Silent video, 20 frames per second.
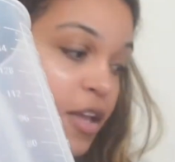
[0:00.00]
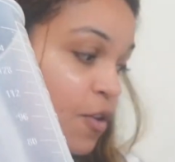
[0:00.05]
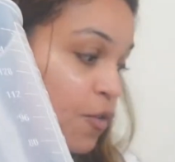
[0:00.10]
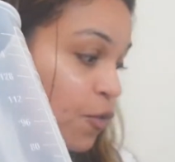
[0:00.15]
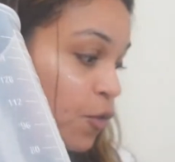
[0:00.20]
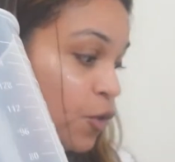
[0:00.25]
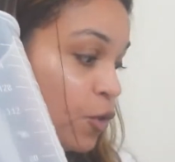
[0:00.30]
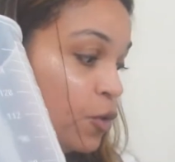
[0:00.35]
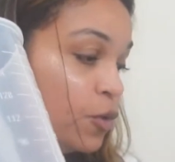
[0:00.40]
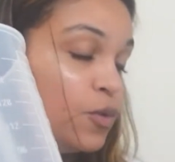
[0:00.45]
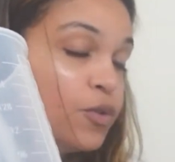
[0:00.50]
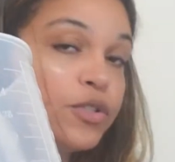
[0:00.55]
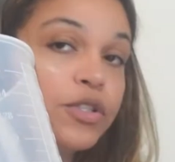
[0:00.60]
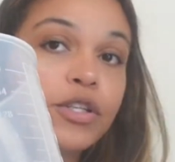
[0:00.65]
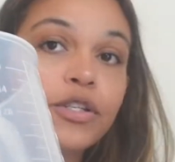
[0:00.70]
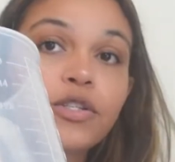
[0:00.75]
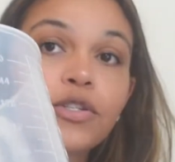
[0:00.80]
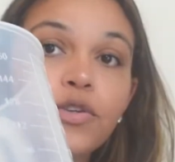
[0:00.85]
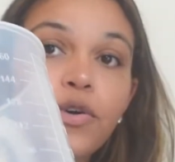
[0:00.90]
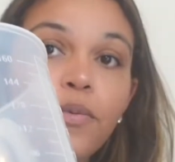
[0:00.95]
if you use
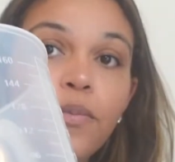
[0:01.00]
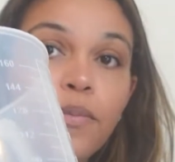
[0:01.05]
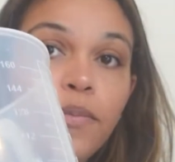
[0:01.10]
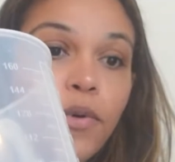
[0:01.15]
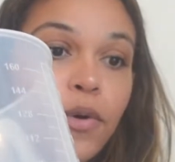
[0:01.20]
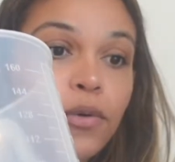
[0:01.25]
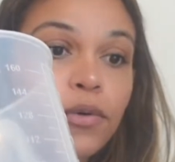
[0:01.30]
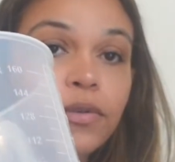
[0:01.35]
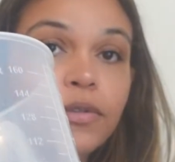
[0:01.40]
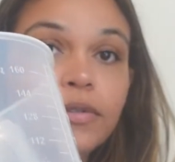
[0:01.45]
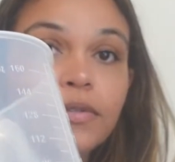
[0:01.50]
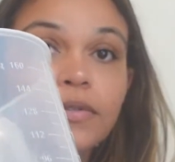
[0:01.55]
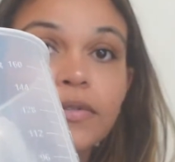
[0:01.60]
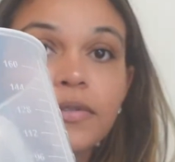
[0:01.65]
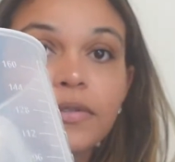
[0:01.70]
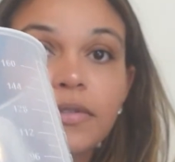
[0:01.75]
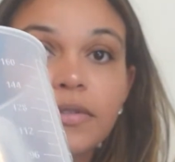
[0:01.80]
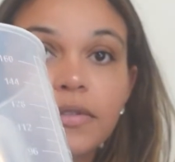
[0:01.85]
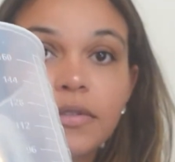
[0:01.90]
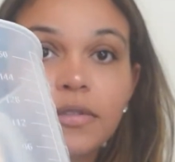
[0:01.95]
the soap mold
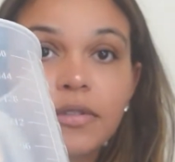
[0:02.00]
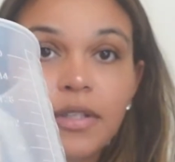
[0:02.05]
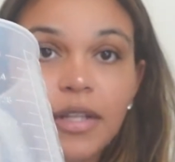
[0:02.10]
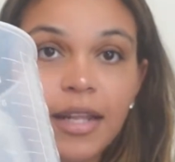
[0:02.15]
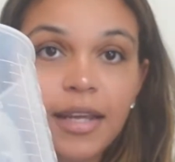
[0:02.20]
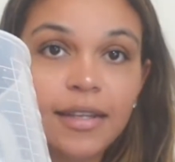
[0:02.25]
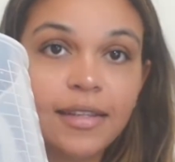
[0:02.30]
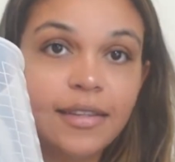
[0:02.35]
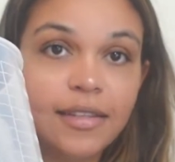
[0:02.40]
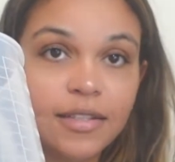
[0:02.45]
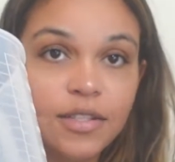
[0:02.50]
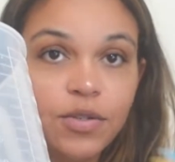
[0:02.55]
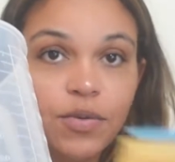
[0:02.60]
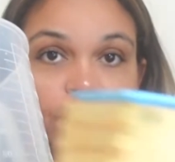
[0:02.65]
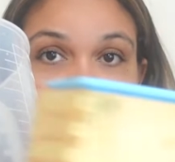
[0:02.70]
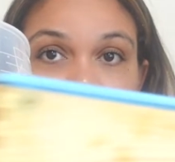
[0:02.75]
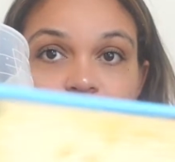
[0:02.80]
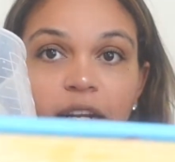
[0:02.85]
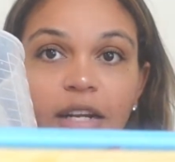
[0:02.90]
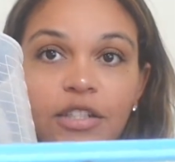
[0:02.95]
like this
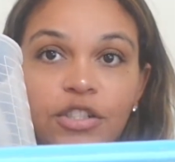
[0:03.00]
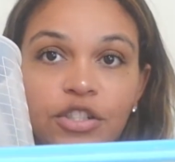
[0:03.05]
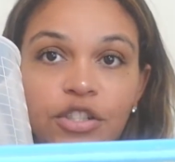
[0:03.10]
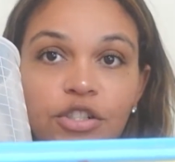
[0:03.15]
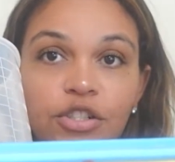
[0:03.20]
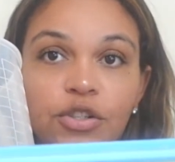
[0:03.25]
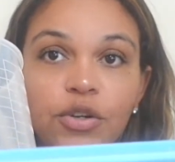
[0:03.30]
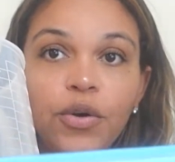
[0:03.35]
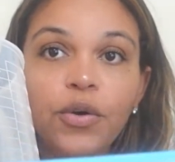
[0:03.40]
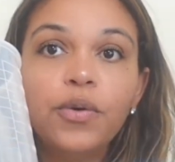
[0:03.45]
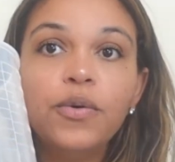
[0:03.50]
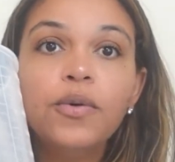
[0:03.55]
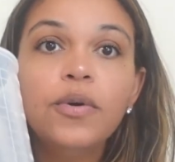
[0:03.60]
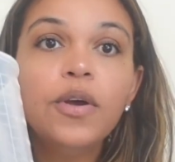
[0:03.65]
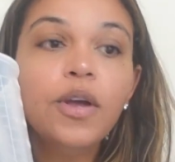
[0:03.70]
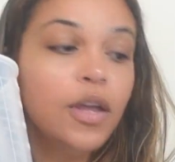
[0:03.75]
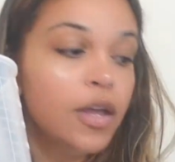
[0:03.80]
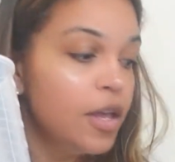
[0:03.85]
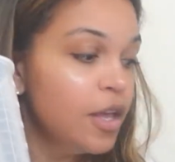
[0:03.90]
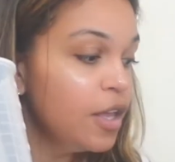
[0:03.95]
one that I just showed.
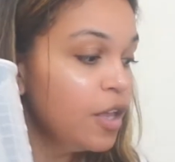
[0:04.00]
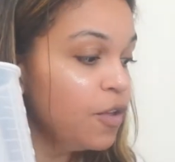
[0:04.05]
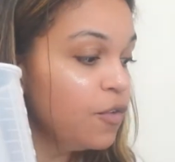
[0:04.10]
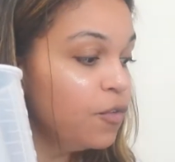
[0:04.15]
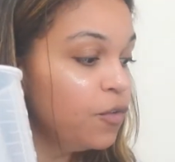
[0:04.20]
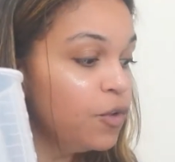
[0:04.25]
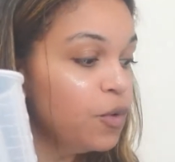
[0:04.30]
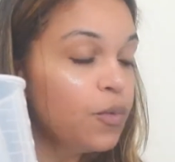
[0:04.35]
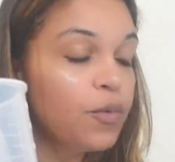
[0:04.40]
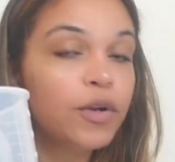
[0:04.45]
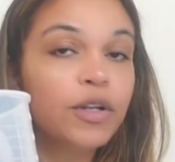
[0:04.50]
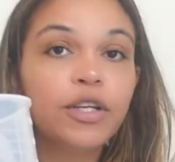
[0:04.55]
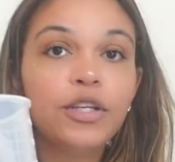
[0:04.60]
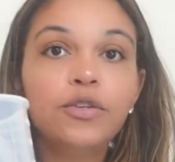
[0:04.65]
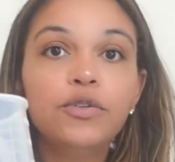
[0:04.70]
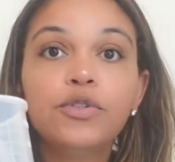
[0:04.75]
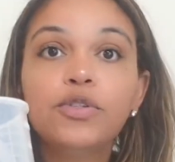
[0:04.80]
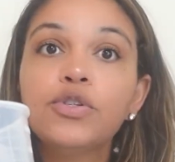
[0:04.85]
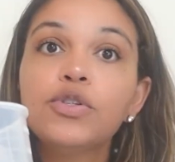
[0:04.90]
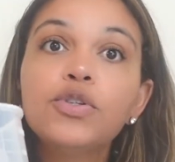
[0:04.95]
If you want to
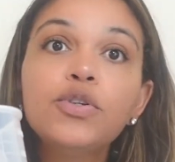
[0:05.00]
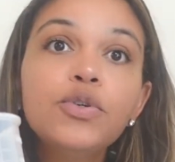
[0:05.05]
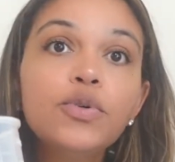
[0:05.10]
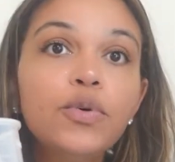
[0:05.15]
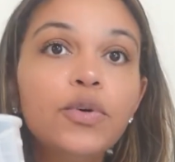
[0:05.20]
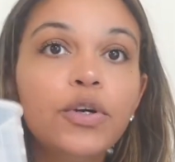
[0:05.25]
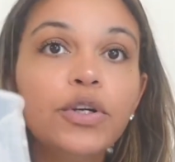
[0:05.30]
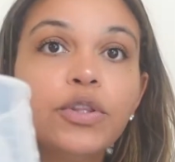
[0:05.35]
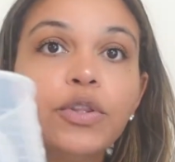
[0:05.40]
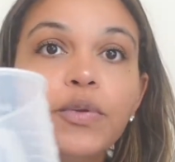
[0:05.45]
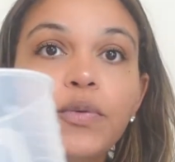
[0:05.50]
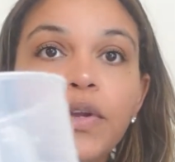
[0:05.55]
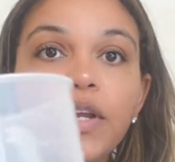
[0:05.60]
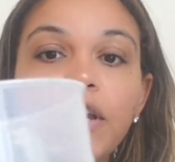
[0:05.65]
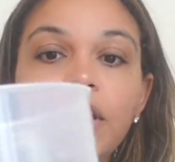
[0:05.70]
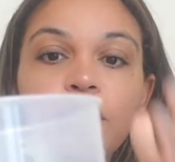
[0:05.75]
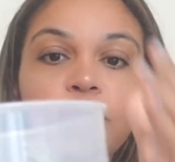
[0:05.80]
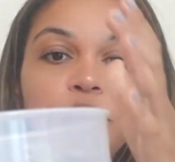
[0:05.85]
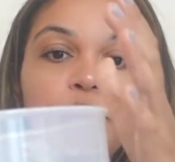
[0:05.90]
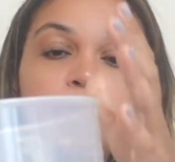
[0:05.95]
use 2 or
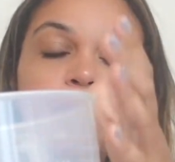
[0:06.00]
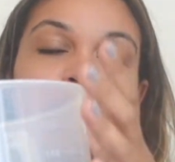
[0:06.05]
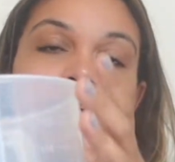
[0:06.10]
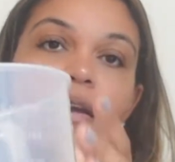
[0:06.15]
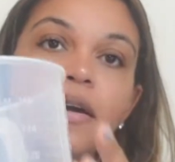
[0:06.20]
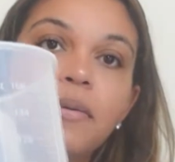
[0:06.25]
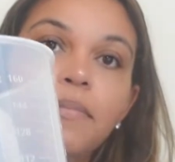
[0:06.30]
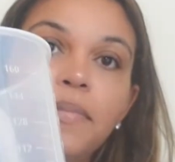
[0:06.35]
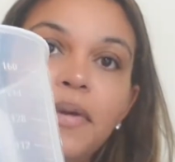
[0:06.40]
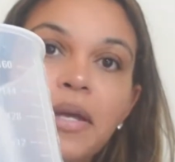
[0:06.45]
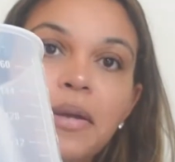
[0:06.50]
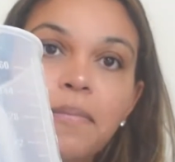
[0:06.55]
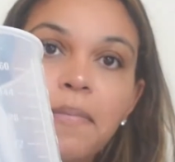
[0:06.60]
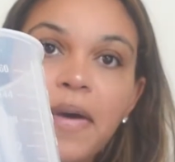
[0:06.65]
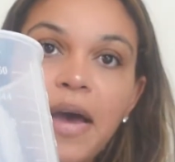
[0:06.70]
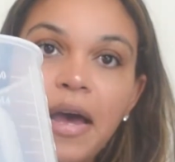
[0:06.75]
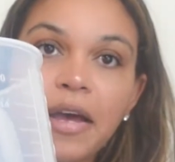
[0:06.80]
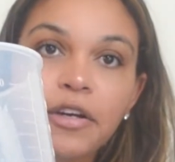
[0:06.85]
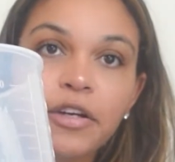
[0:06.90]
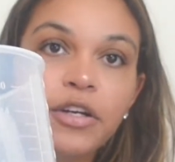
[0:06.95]
3, you make a big
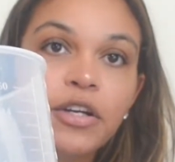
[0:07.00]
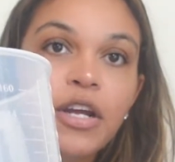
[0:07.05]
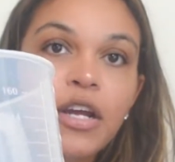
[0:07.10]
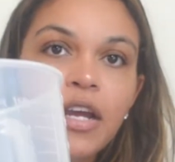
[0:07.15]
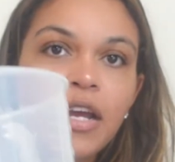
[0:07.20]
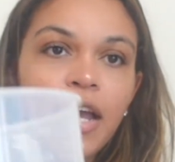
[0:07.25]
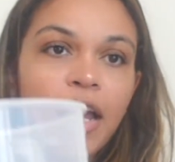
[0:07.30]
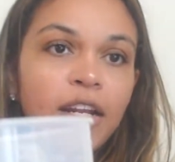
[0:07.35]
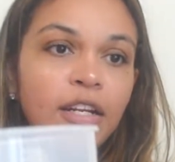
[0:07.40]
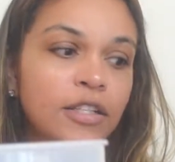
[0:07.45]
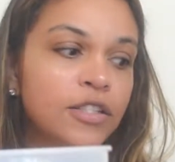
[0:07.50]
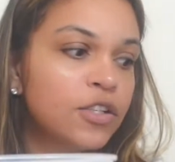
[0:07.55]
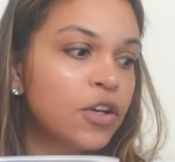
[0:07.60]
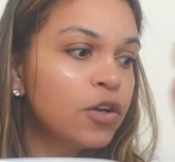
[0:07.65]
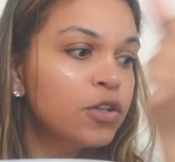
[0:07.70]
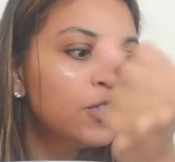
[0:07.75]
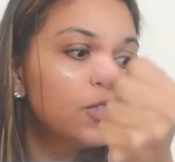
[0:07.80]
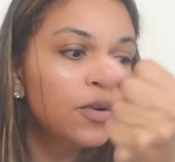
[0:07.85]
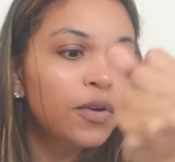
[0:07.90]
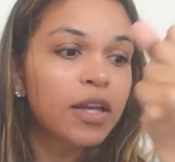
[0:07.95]
batter, and it's
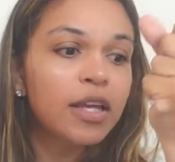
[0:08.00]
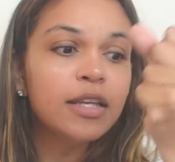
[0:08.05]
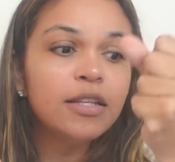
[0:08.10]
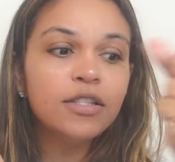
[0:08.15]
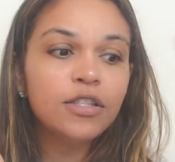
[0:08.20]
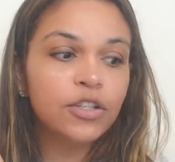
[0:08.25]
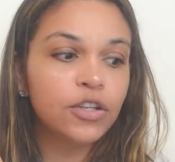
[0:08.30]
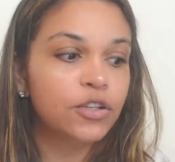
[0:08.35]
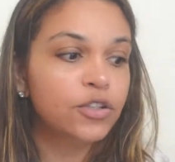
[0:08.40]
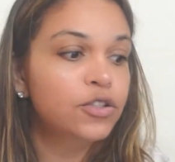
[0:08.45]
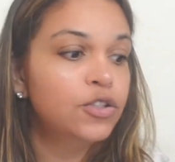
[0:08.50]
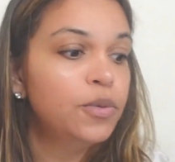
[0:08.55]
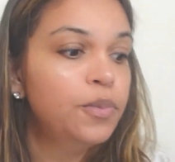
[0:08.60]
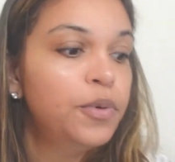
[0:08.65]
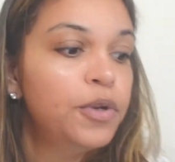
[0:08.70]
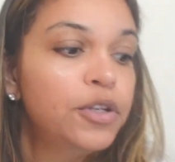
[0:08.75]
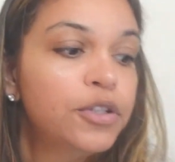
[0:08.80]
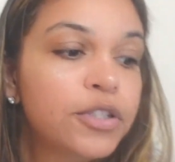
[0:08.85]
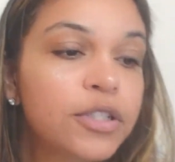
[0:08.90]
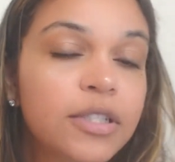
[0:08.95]
also easier to
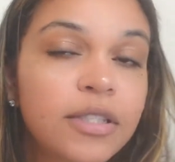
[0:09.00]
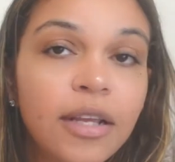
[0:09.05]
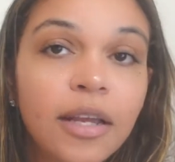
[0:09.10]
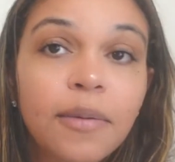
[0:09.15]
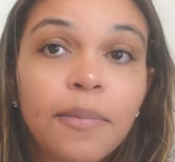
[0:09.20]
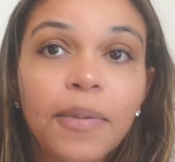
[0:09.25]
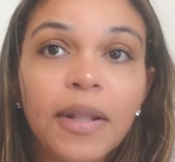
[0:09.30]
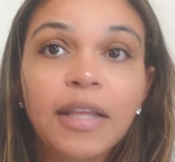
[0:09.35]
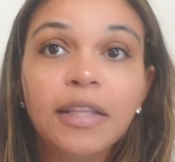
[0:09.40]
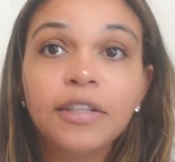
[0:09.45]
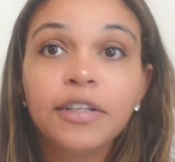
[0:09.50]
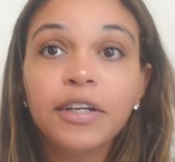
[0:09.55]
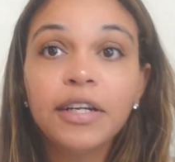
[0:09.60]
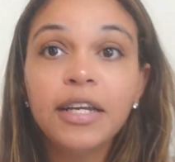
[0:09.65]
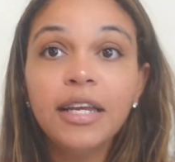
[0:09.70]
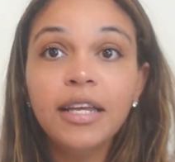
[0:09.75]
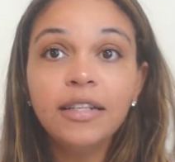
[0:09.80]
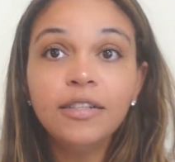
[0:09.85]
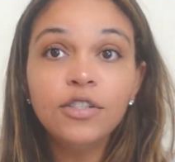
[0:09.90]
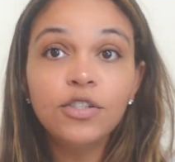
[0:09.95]
put your stick blender
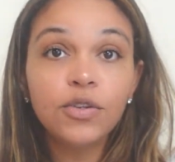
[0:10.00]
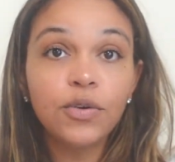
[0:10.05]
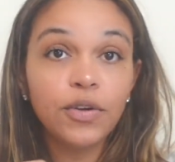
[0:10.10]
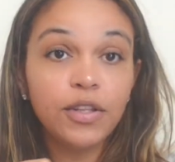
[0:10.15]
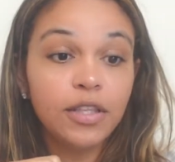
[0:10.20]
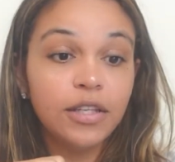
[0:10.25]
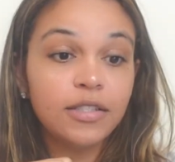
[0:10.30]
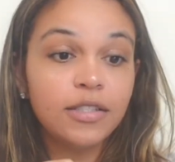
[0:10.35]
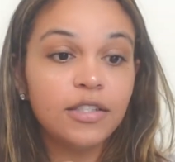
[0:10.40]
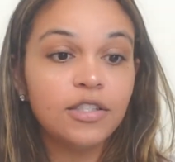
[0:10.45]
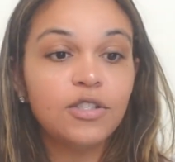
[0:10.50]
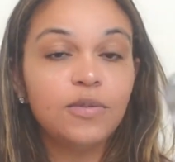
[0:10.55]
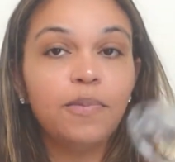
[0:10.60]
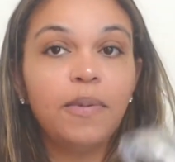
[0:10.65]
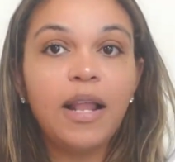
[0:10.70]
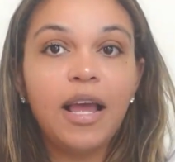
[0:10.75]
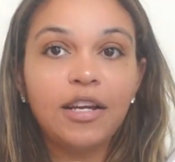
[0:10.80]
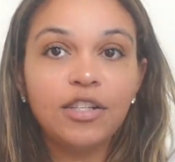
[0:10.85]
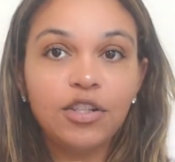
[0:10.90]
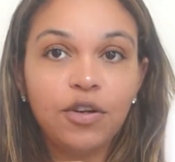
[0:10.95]
in so it doesn't splash